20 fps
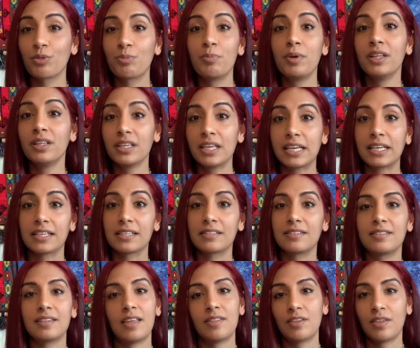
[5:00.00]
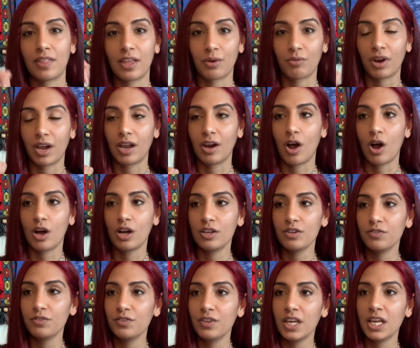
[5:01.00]
millions, and then they ran
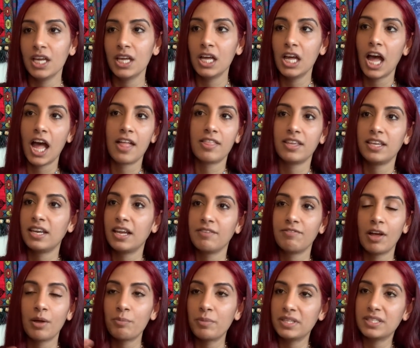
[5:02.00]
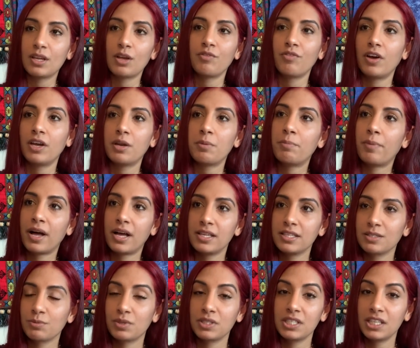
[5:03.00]
off. And then I found myself on a
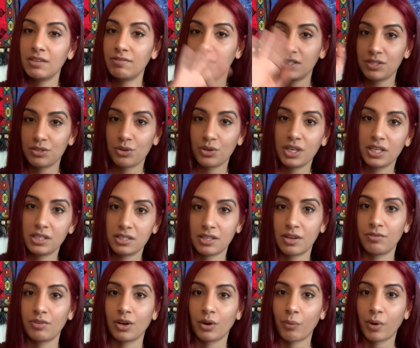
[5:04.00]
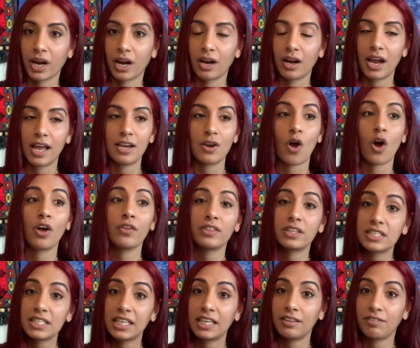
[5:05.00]
bus with TV screens everywhere, and on the
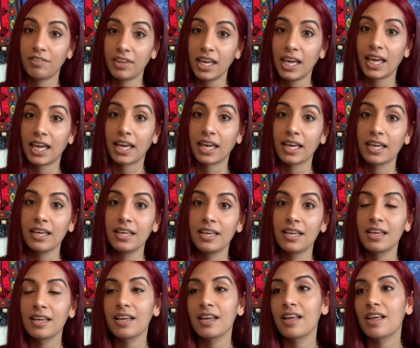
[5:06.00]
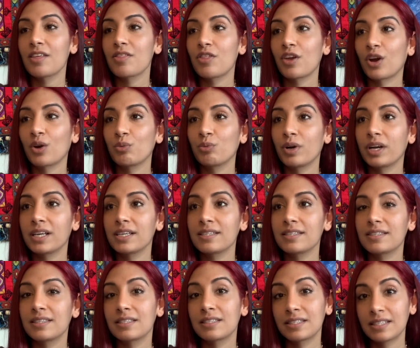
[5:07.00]
TV there was
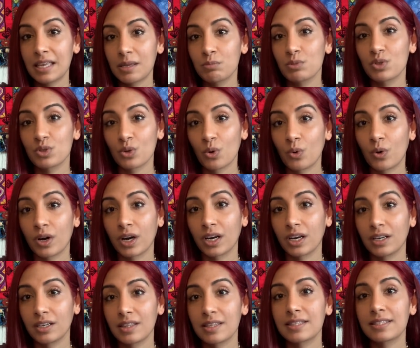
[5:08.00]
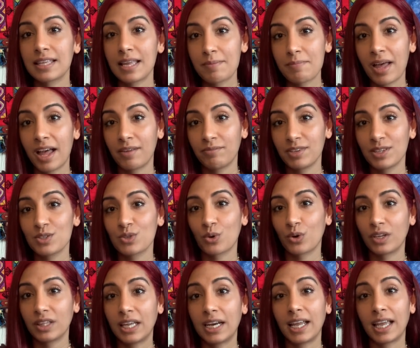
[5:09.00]
the same sword, the same heavy
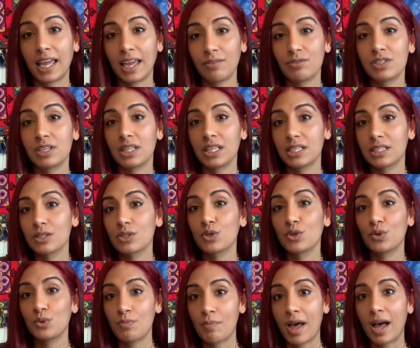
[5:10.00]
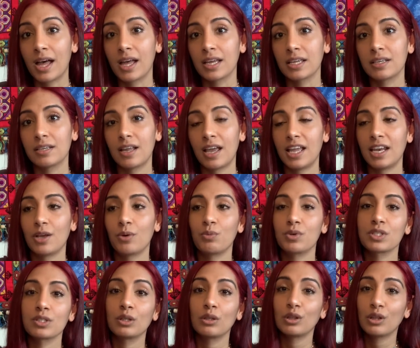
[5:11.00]
sword that I gave to these two men, and it
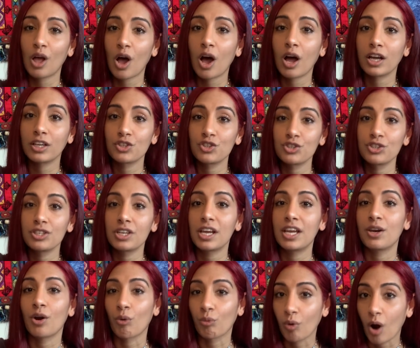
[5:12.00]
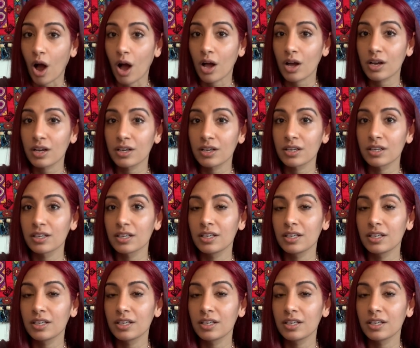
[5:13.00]
was lodged in a rock.